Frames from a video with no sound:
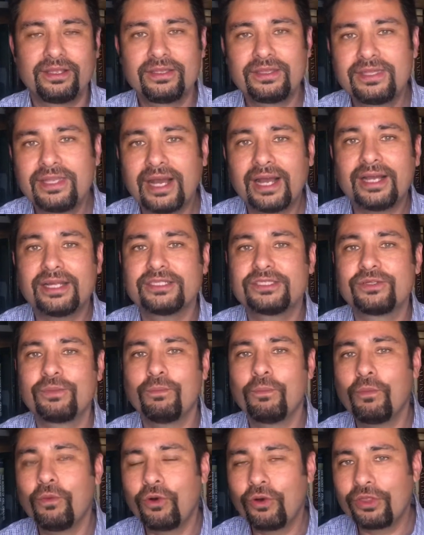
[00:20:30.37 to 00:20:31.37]
does
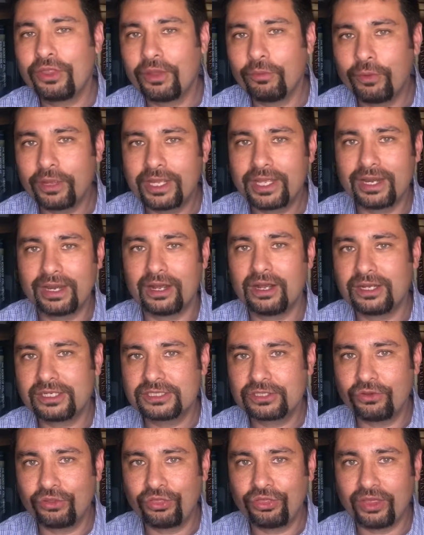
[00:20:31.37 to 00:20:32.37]
more than we can
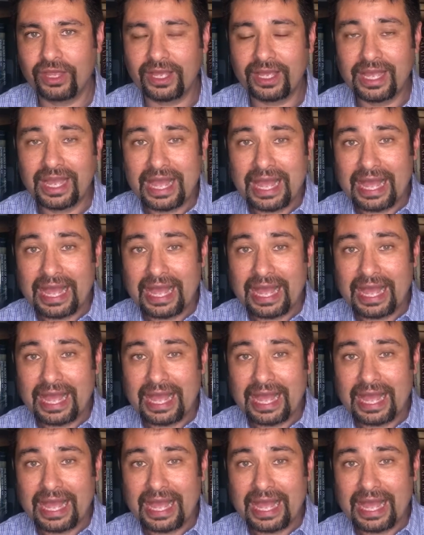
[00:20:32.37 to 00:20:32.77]
ask or think,